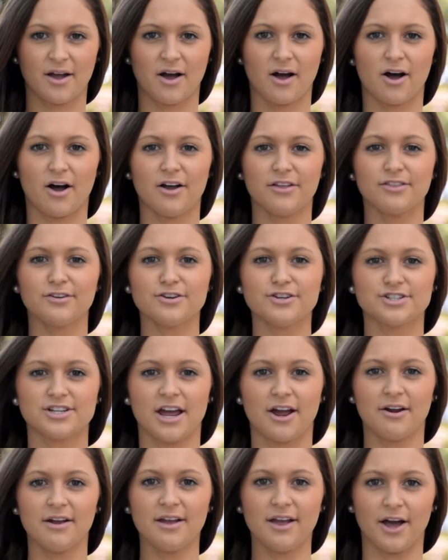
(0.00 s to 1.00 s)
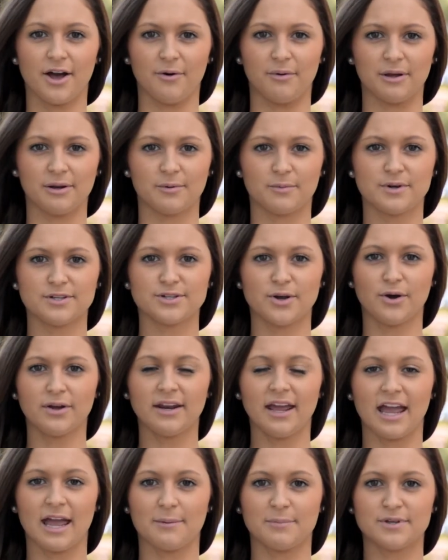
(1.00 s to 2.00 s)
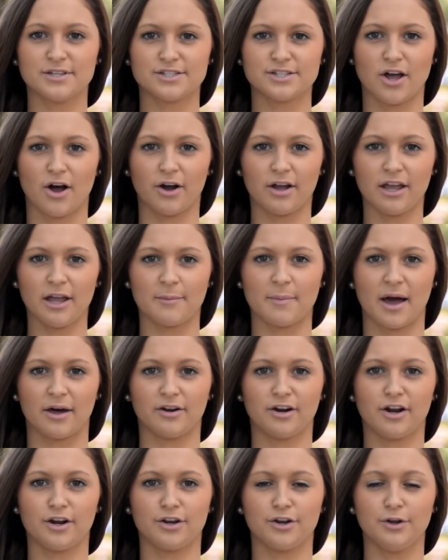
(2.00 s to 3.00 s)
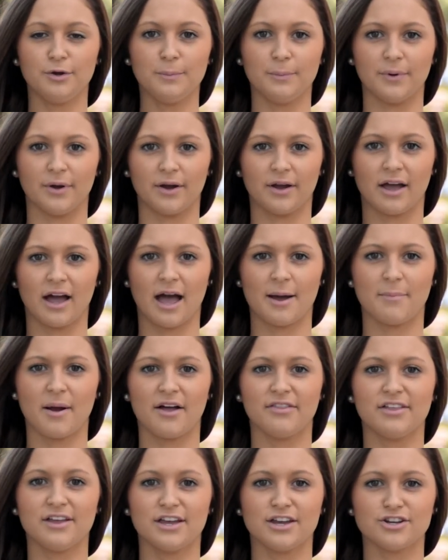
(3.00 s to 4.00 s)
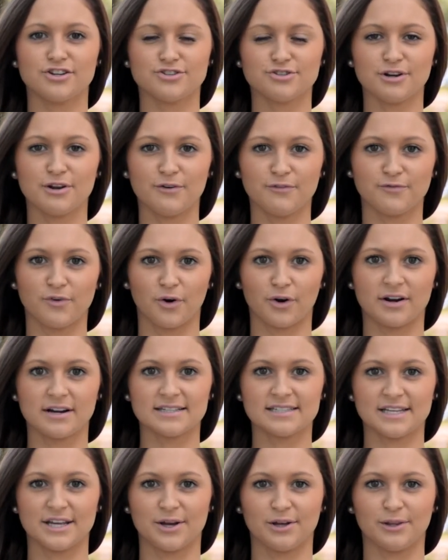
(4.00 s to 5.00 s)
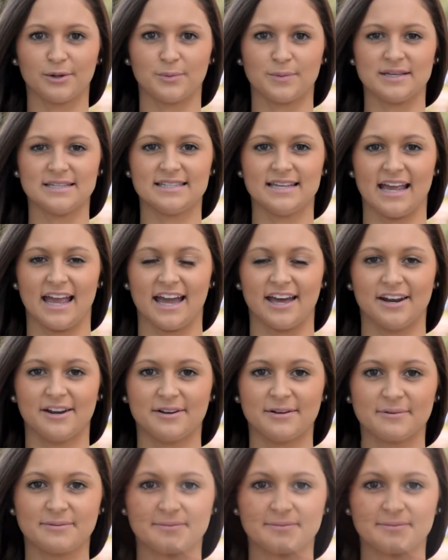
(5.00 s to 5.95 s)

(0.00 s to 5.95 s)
Author Chere Coen was on campus talking about her new book about the history of Forest Hill, Louisiana.